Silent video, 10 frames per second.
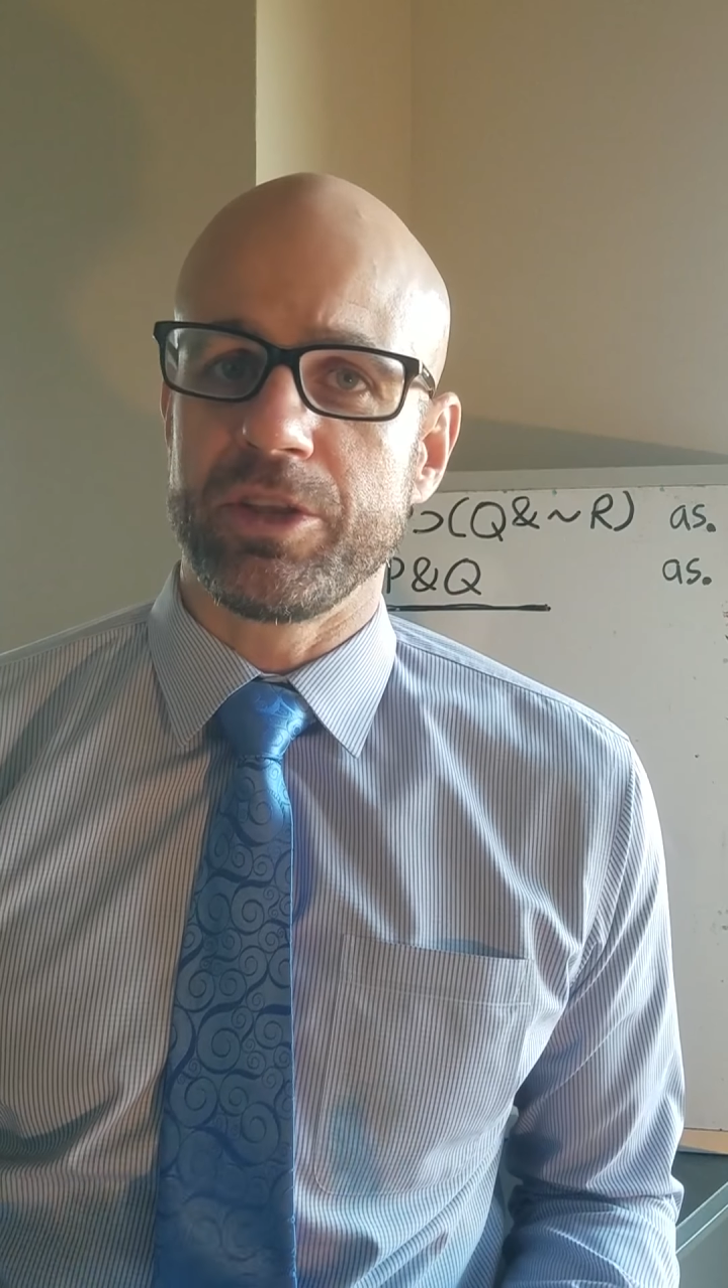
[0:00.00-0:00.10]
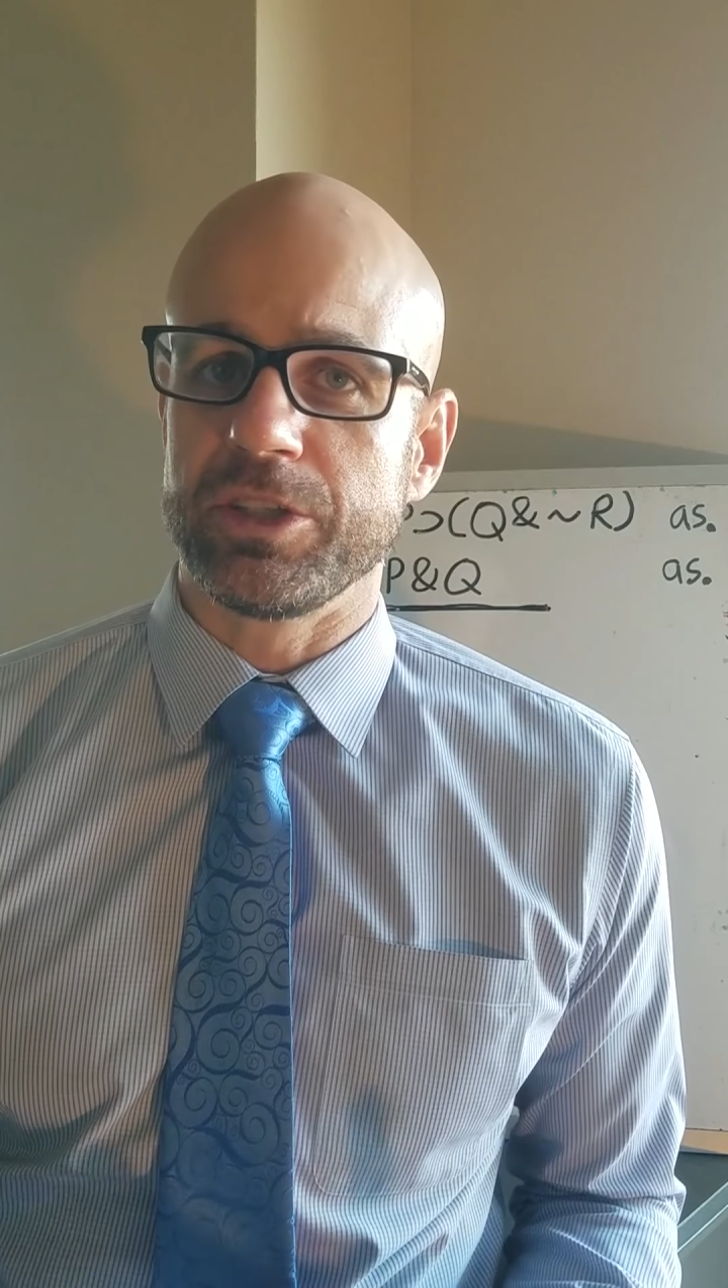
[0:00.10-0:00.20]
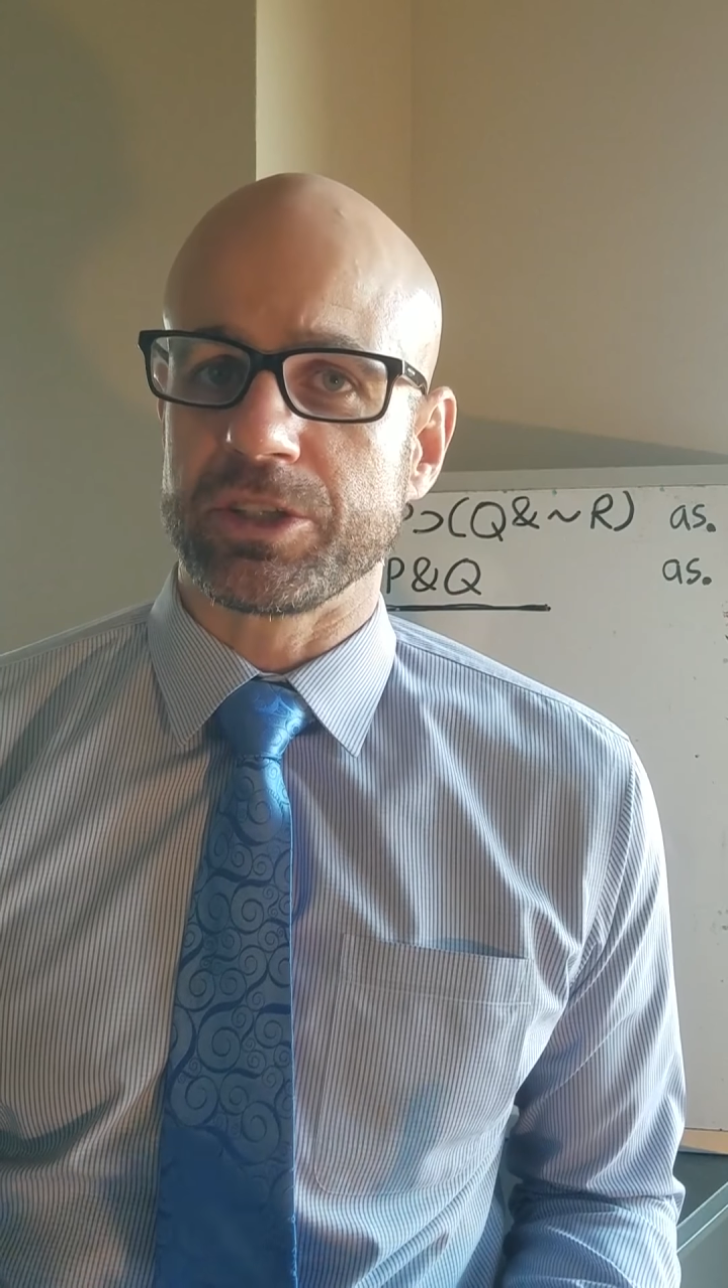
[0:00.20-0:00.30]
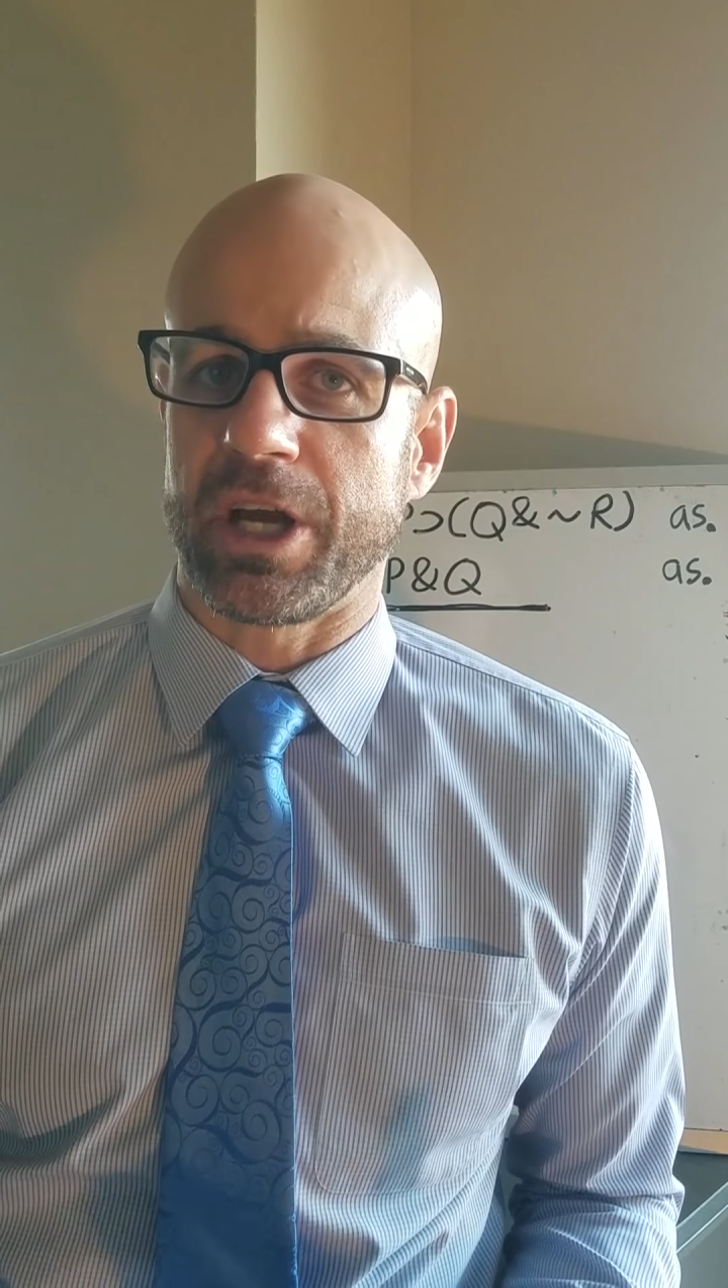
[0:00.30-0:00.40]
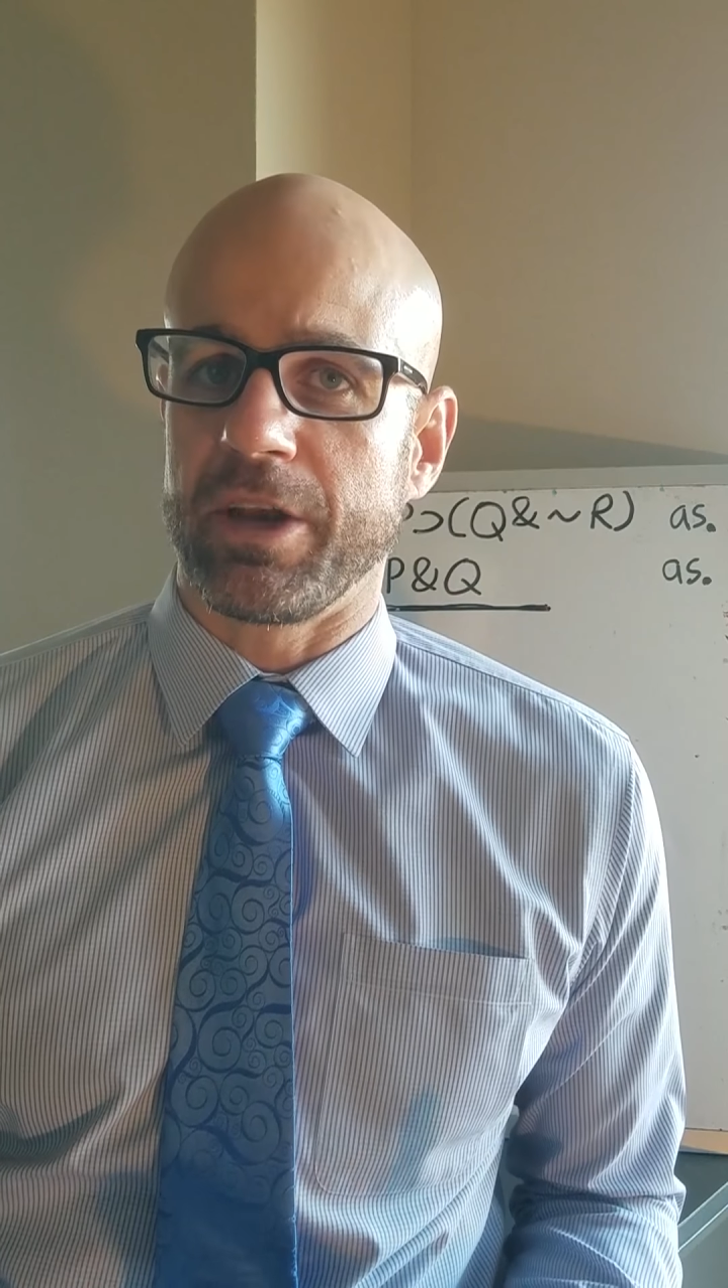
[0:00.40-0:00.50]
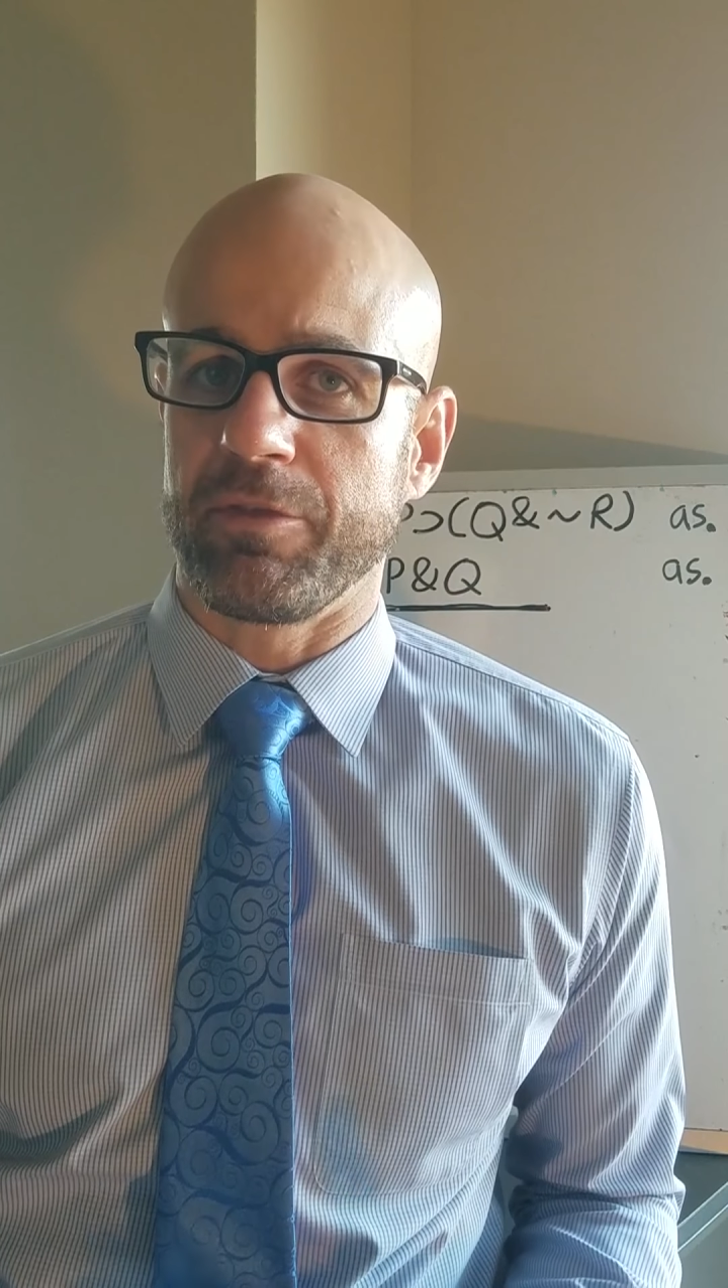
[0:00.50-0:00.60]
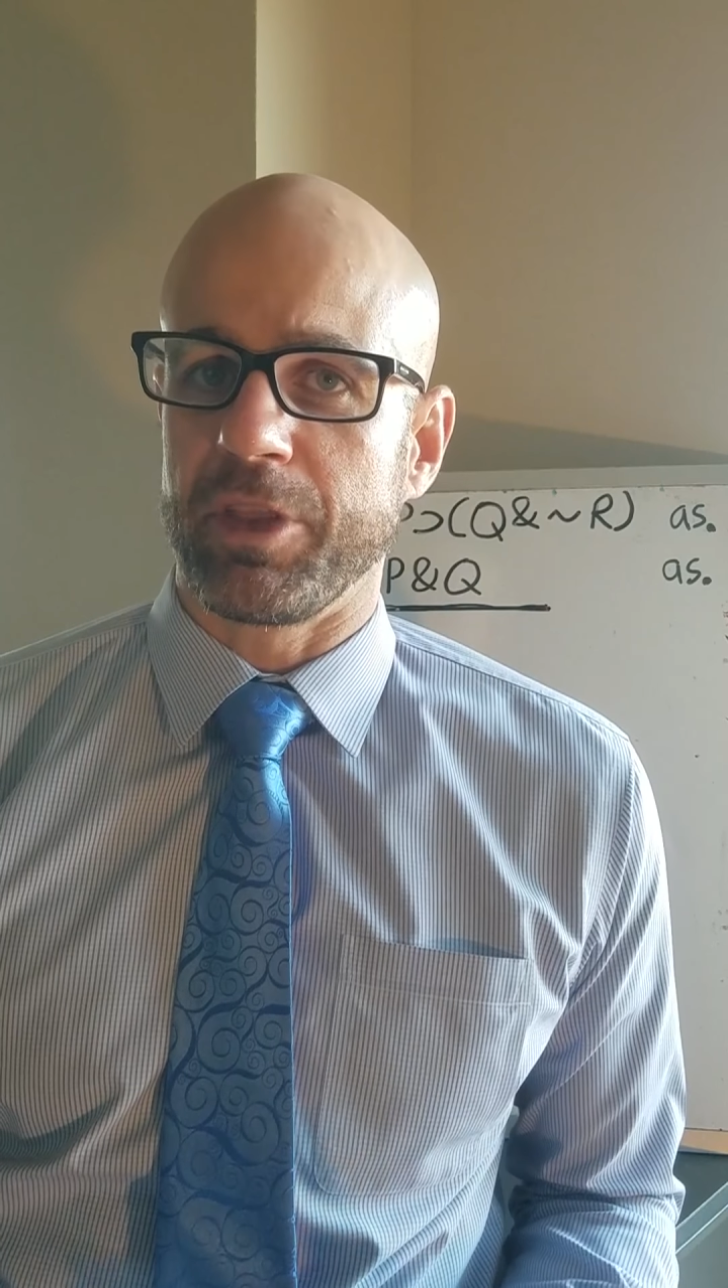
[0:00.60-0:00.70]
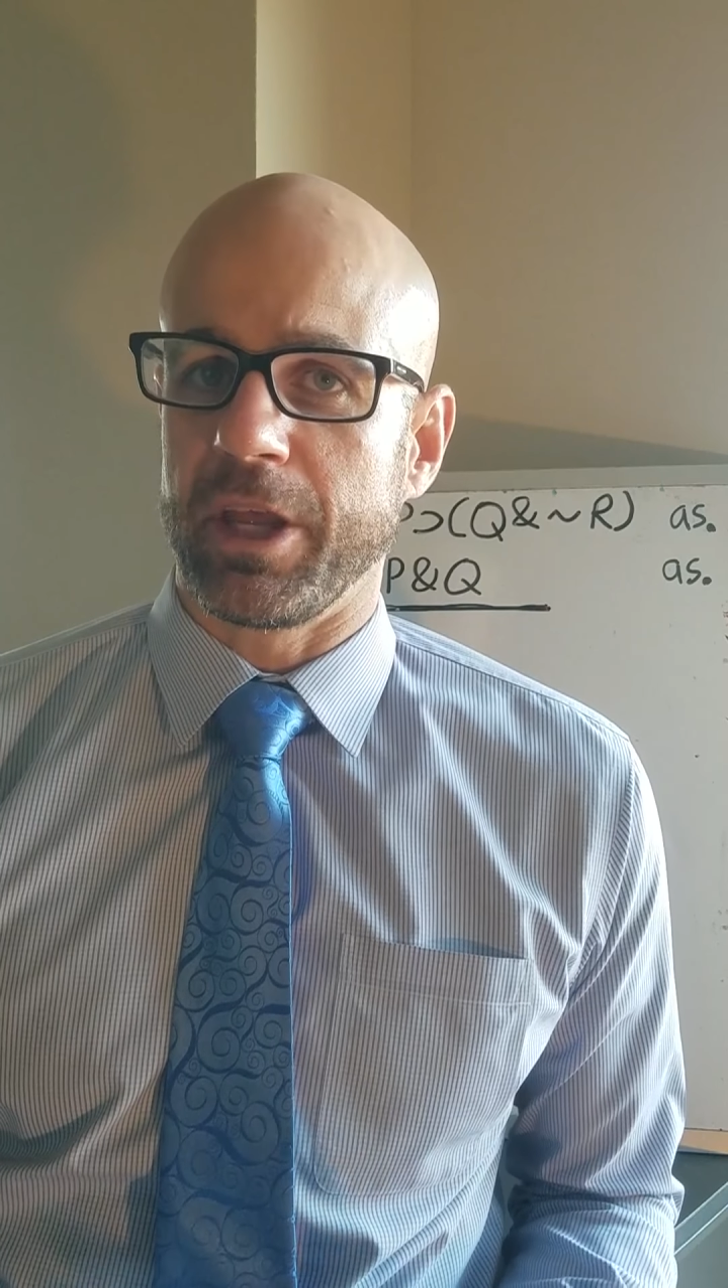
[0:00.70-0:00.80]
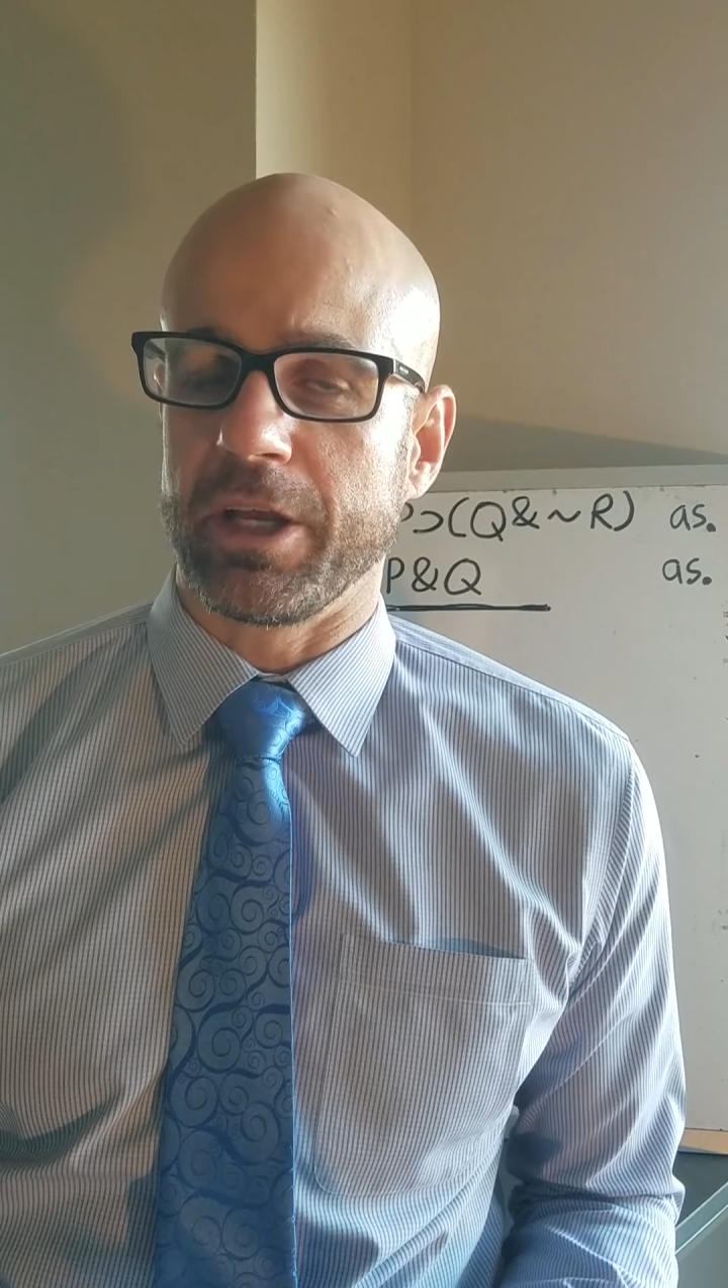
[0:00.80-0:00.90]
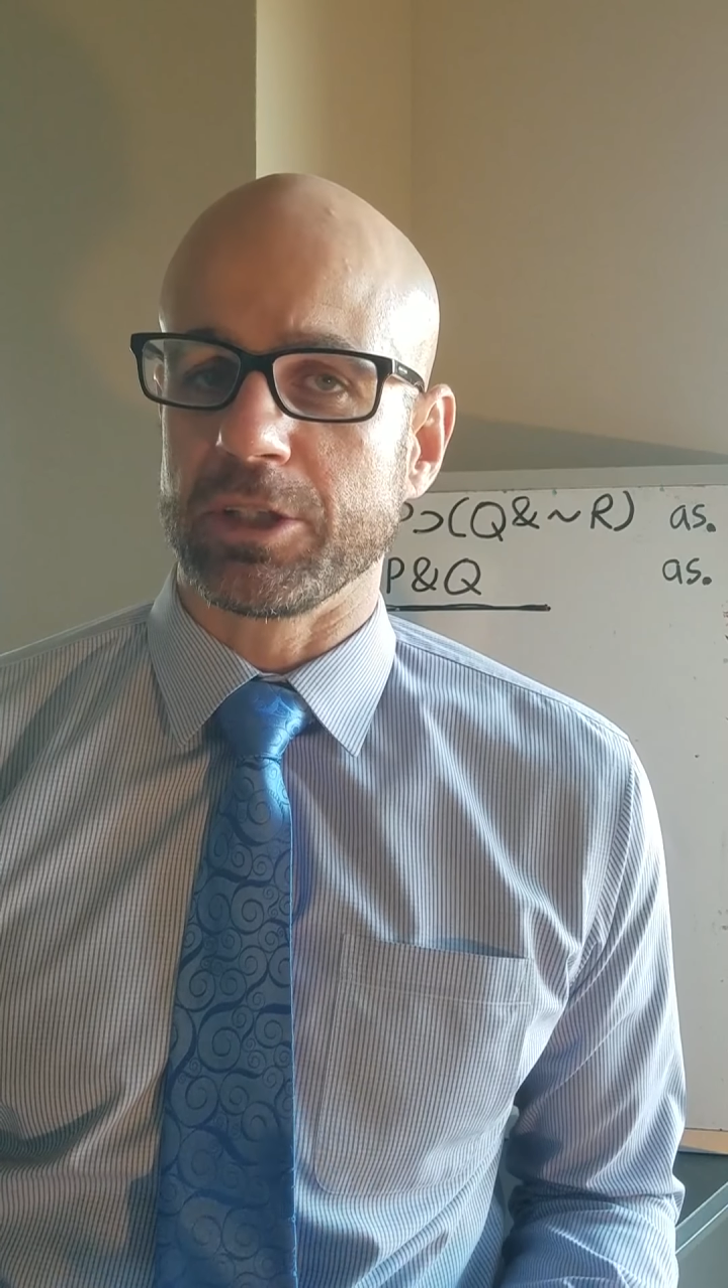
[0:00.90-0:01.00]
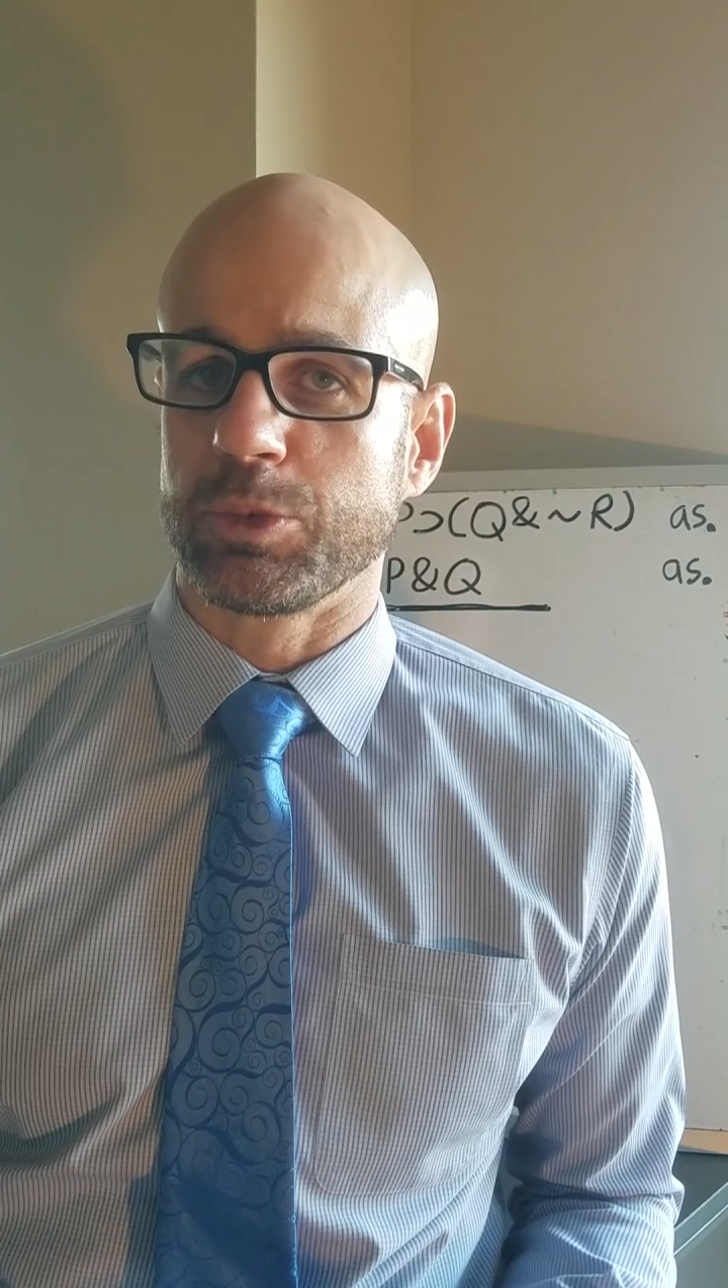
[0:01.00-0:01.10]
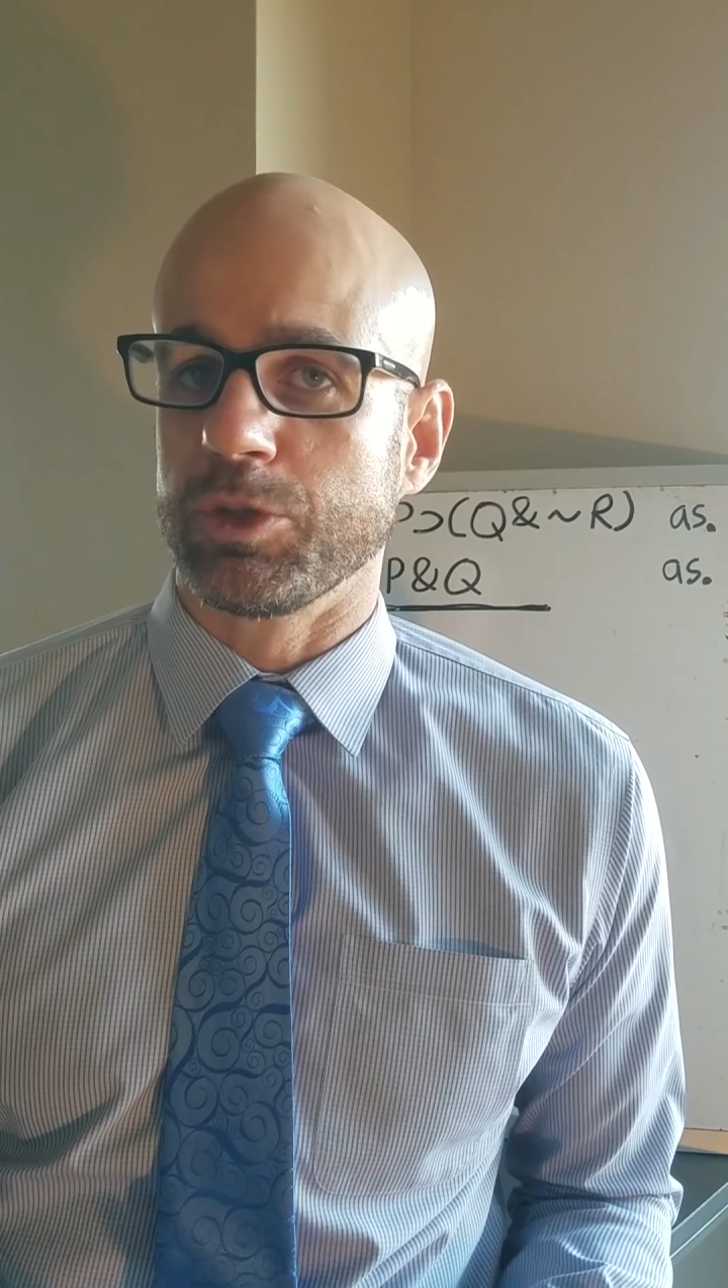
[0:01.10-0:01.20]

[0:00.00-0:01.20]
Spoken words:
these kind of things,